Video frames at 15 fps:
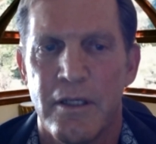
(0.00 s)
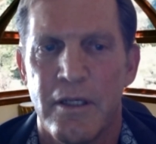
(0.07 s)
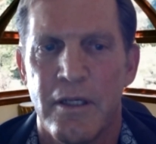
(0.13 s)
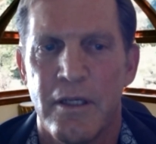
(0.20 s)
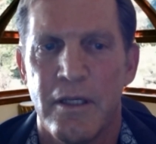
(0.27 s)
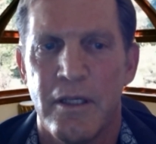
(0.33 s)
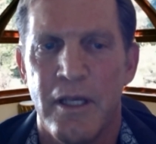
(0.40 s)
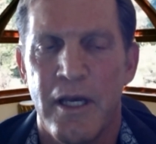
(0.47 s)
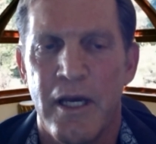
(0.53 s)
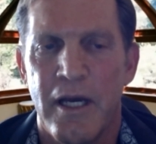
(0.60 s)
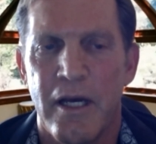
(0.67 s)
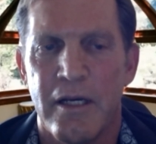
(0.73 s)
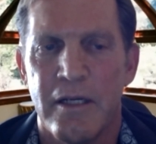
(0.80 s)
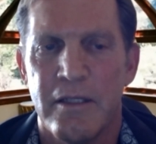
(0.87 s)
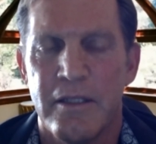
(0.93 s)

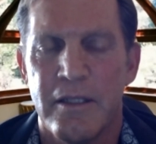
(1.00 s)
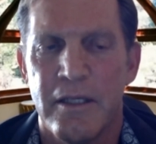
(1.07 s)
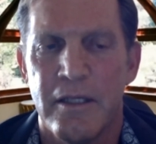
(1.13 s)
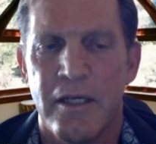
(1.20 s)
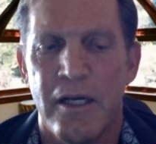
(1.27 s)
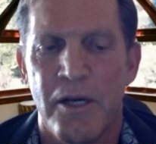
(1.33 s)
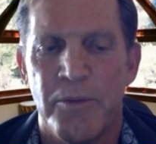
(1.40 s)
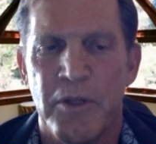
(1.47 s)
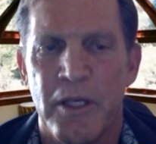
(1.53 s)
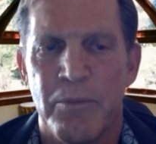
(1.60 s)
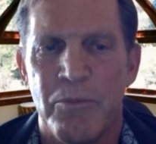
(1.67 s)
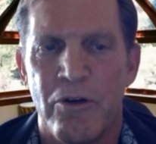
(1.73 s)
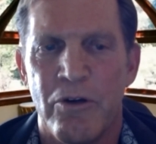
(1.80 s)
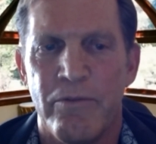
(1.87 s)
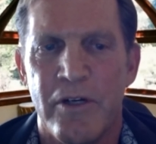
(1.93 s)
I hope to
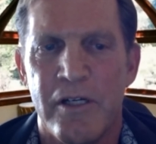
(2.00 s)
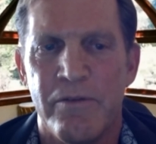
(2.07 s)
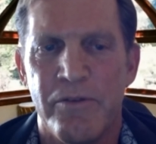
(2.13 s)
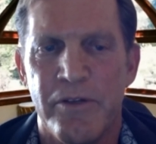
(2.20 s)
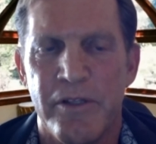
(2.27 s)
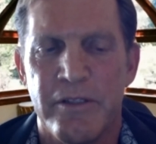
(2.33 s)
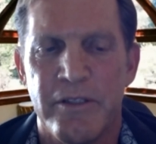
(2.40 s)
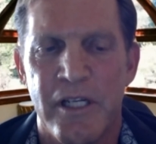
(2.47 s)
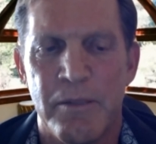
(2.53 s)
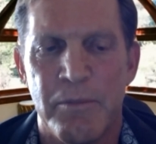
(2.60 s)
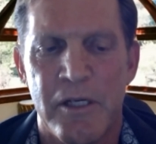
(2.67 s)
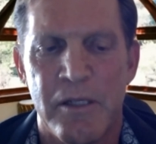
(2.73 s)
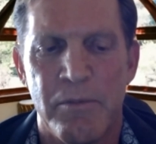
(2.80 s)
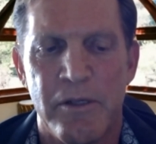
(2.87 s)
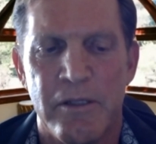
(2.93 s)
get more involved with the Santa
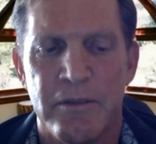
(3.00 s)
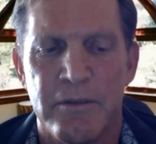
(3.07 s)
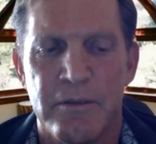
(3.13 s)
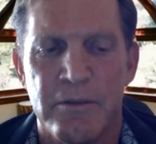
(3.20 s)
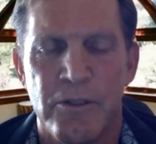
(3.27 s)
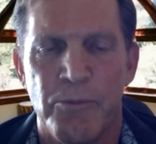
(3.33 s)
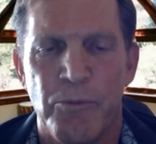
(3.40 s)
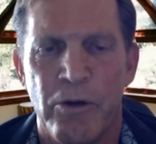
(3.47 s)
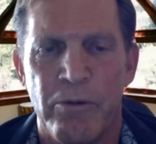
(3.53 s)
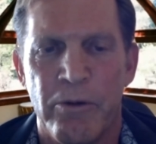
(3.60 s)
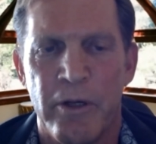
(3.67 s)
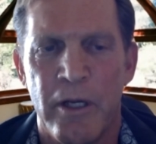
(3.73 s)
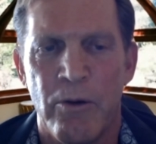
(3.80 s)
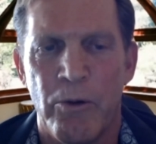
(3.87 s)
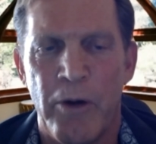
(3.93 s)
Barbara group.
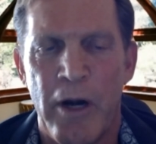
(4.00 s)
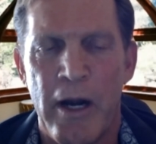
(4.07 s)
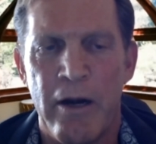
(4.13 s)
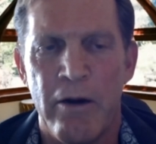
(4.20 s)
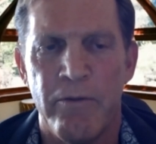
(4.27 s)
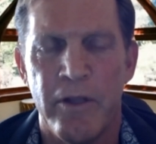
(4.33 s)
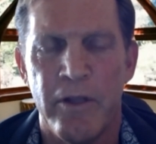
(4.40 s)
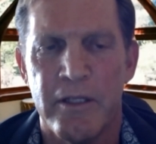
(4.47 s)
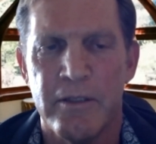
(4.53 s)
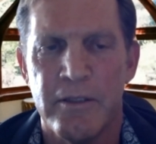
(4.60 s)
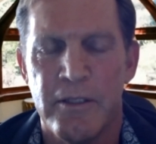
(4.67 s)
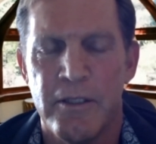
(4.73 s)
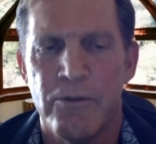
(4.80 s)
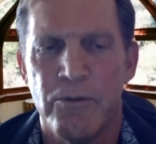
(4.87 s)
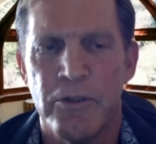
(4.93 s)
We're right over
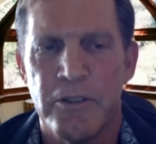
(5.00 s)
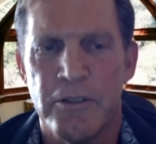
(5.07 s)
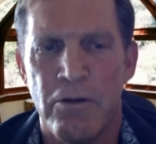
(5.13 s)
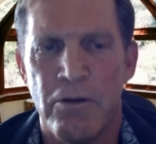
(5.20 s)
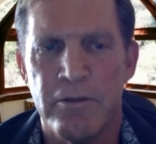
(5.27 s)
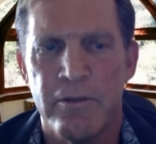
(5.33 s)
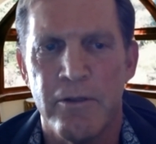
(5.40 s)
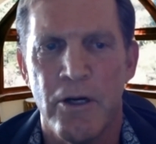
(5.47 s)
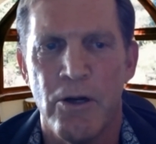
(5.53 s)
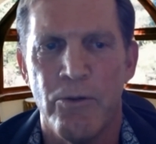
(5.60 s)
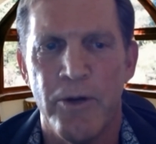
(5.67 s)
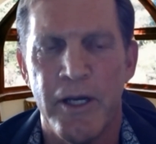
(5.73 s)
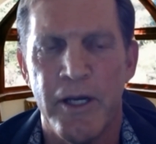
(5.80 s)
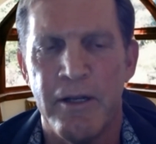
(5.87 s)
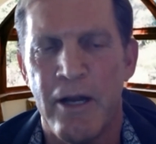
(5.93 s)
we're stone's throw
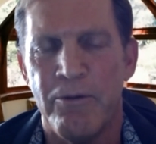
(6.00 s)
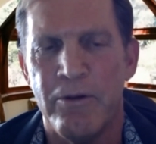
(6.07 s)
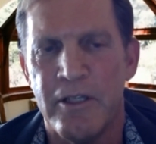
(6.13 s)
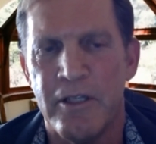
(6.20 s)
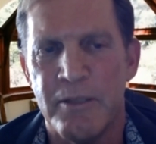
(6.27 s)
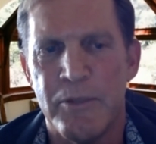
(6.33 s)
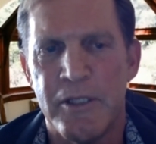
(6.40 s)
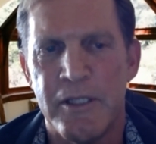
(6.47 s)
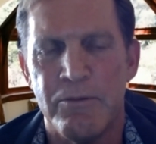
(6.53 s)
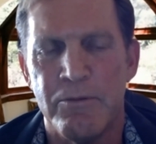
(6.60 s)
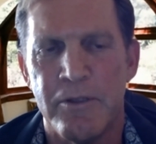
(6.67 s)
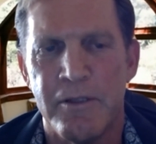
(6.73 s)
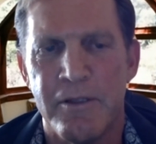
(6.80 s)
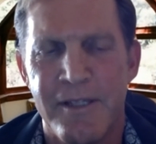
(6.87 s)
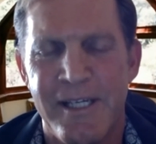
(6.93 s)
away. Not really, but
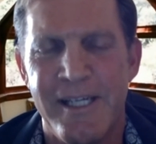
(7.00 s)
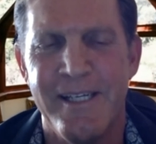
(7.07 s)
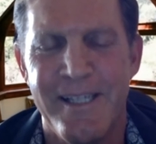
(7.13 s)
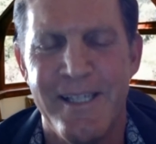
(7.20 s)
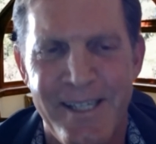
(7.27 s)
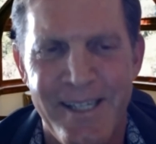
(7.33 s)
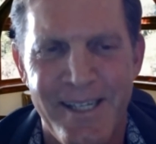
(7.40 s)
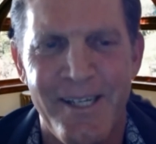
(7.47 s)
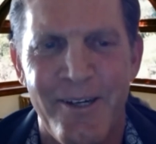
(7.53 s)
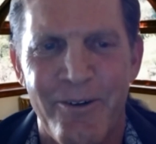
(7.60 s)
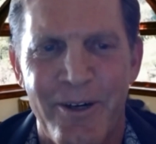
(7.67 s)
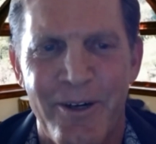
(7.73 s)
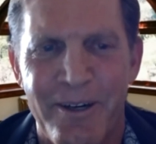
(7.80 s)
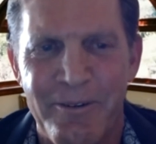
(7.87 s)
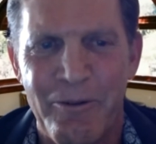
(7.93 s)

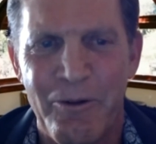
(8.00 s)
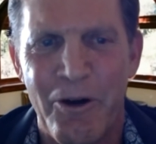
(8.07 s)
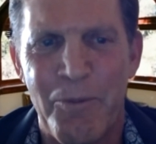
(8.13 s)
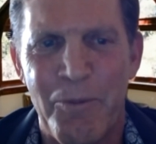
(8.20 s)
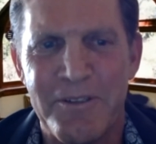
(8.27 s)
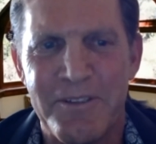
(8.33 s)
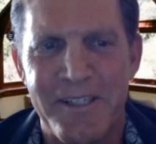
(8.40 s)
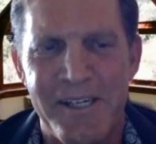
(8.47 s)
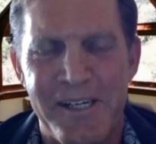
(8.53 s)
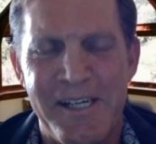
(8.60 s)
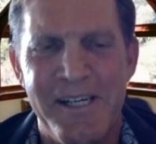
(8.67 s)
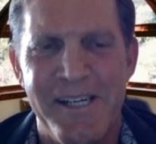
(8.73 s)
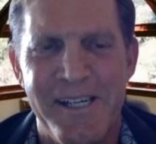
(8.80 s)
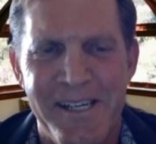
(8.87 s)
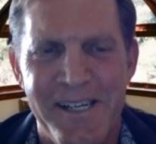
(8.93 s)
we're almost
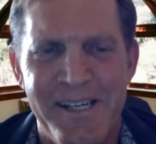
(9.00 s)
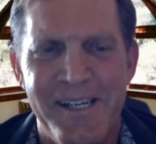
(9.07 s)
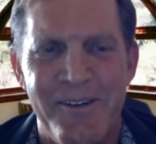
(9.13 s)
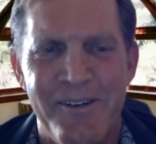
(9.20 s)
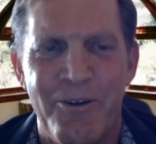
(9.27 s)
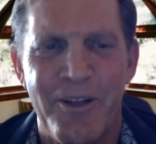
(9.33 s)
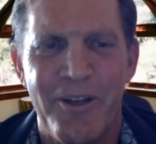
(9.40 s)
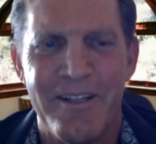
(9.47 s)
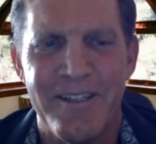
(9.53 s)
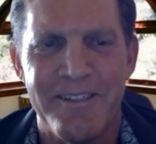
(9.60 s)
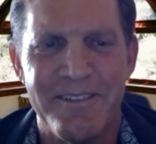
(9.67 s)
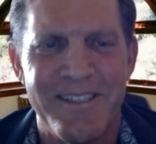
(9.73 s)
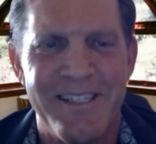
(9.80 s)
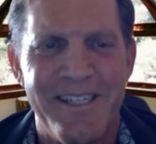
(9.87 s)
there. Really close.